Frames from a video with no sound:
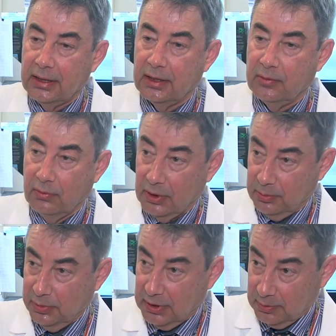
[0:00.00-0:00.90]
that what
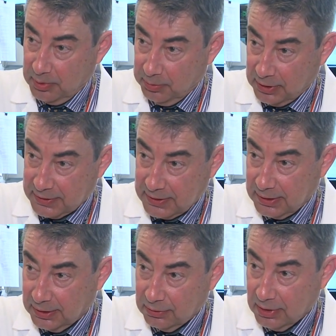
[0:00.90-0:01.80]
that people are
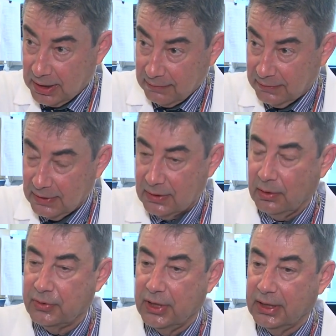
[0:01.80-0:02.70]
starting to have this
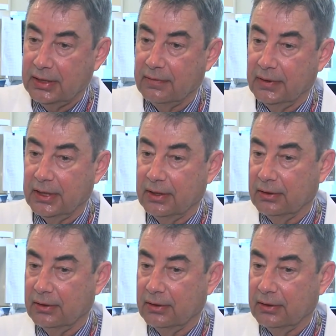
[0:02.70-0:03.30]
objectively.